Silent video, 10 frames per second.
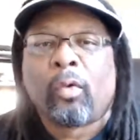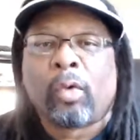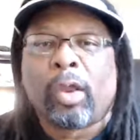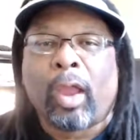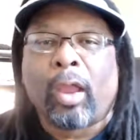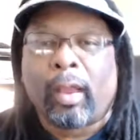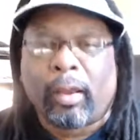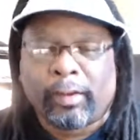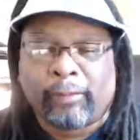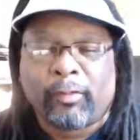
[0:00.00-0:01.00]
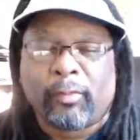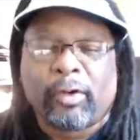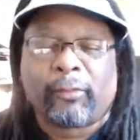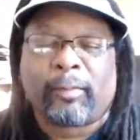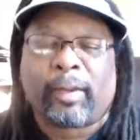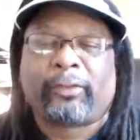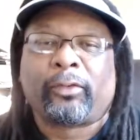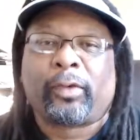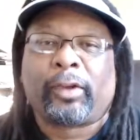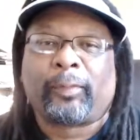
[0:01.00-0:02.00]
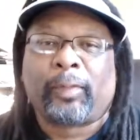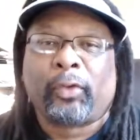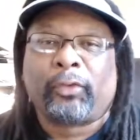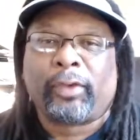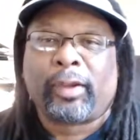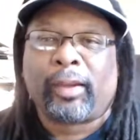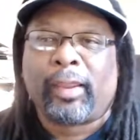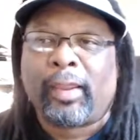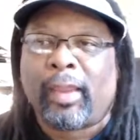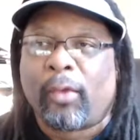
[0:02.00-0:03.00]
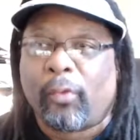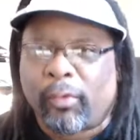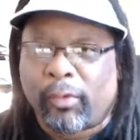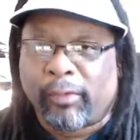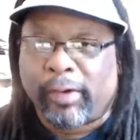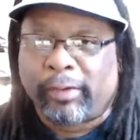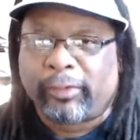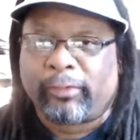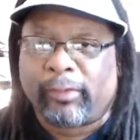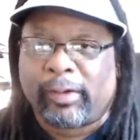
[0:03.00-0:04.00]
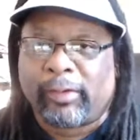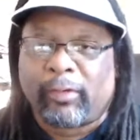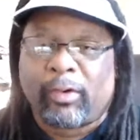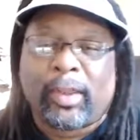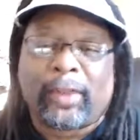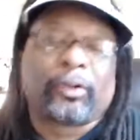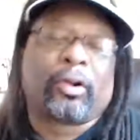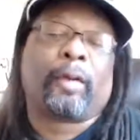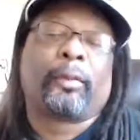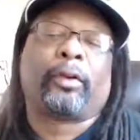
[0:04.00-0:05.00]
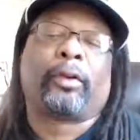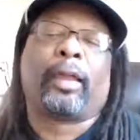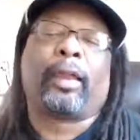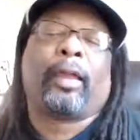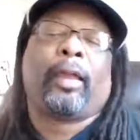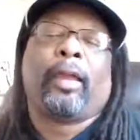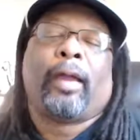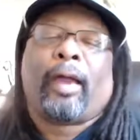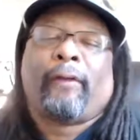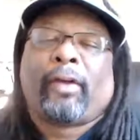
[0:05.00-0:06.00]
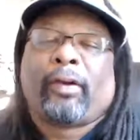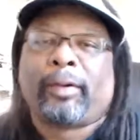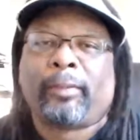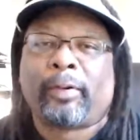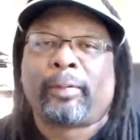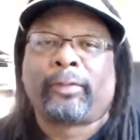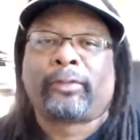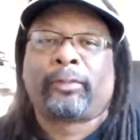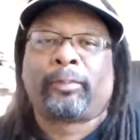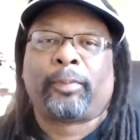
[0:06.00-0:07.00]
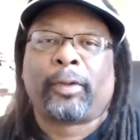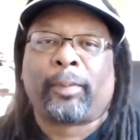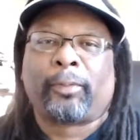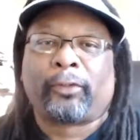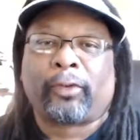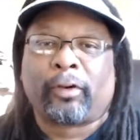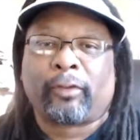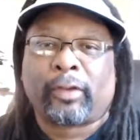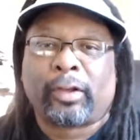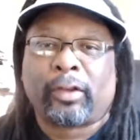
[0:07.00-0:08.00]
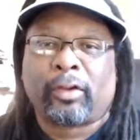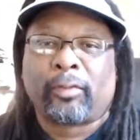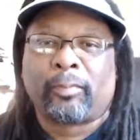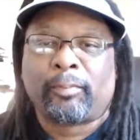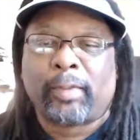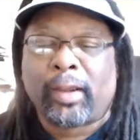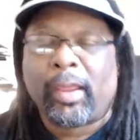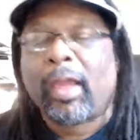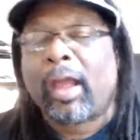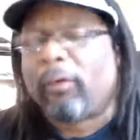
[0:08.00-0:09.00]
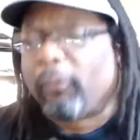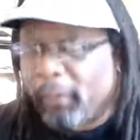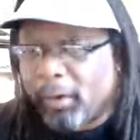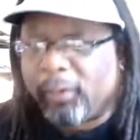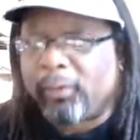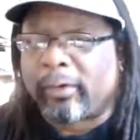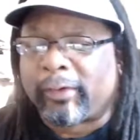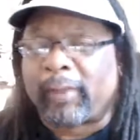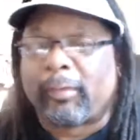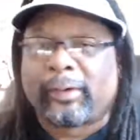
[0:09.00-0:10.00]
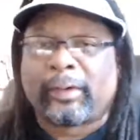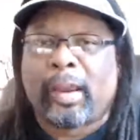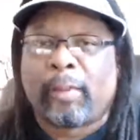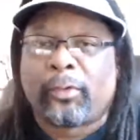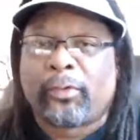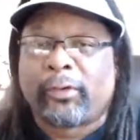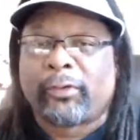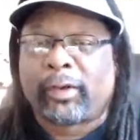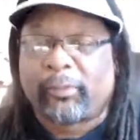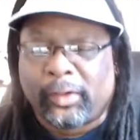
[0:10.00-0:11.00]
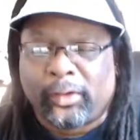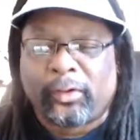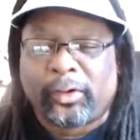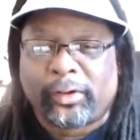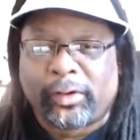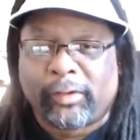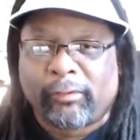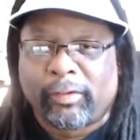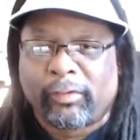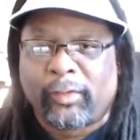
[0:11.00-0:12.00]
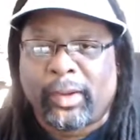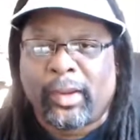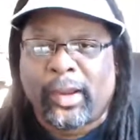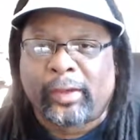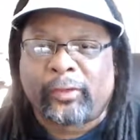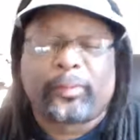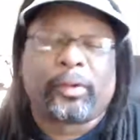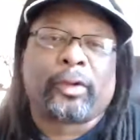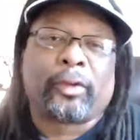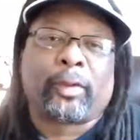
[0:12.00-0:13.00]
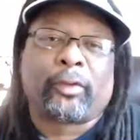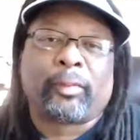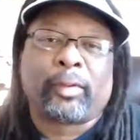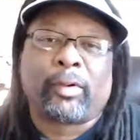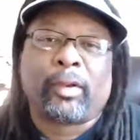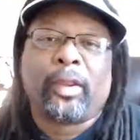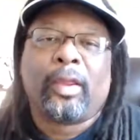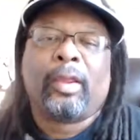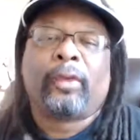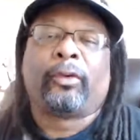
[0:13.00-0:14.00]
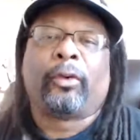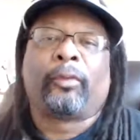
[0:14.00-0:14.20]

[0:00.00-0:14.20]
I'll give you more information when it's posted and when we're ready to really roll out the carpet on that. I've already pretty much put up a starter video, but I really want to take my time with this, and I really want to deliver it the way God has put it in my spirit. So,